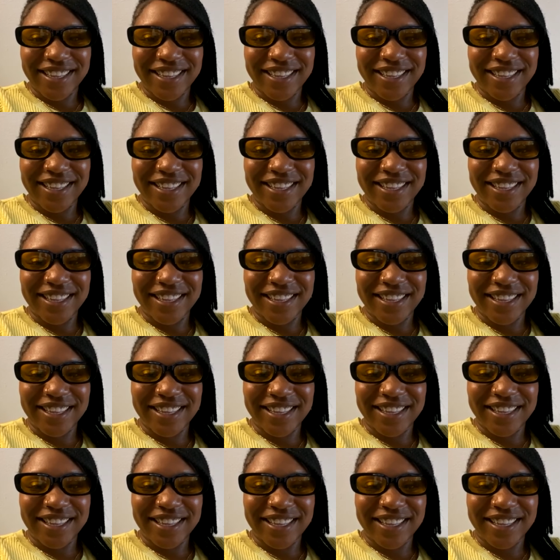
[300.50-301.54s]

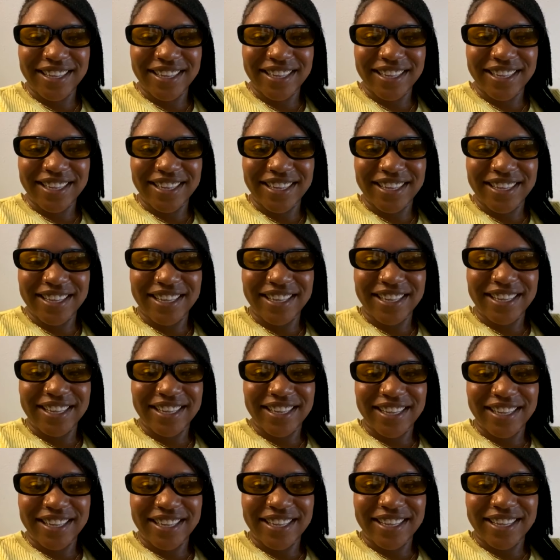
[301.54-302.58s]

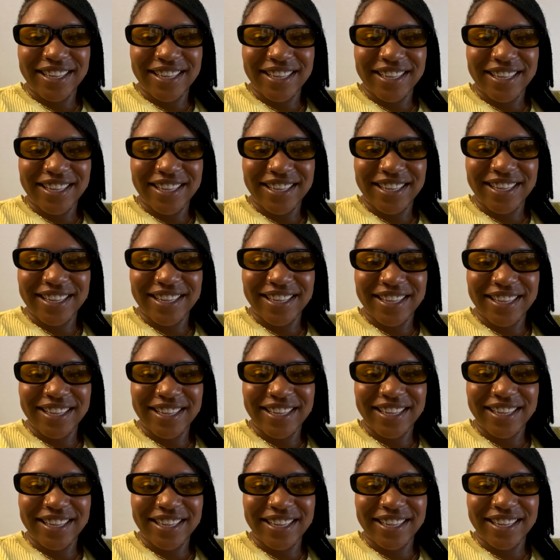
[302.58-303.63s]

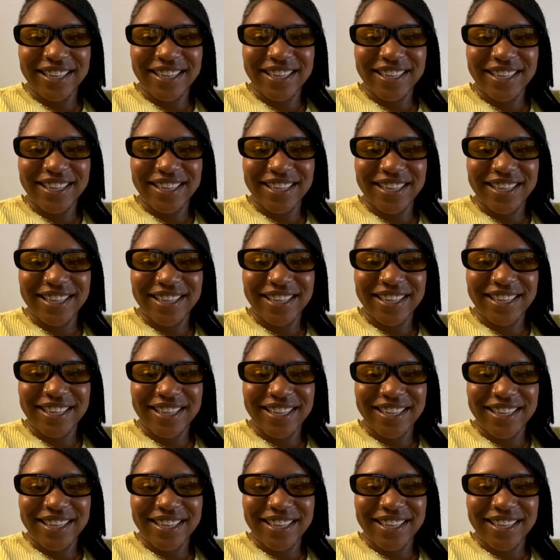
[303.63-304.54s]
No words are spoken by the person on screen.